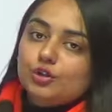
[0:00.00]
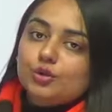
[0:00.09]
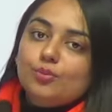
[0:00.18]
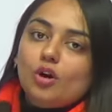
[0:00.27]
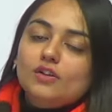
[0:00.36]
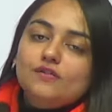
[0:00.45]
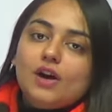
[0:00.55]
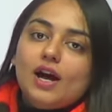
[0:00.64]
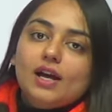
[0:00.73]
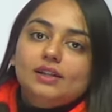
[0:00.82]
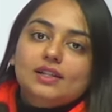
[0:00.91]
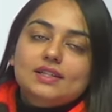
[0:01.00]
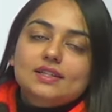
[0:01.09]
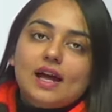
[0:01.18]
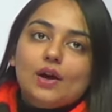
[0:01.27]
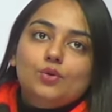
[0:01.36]
to modify this
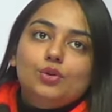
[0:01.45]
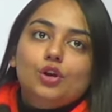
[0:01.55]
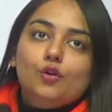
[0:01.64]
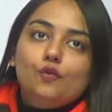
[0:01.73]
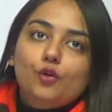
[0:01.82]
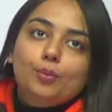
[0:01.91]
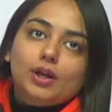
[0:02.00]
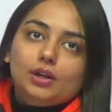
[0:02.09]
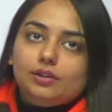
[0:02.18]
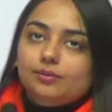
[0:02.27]
noun woman.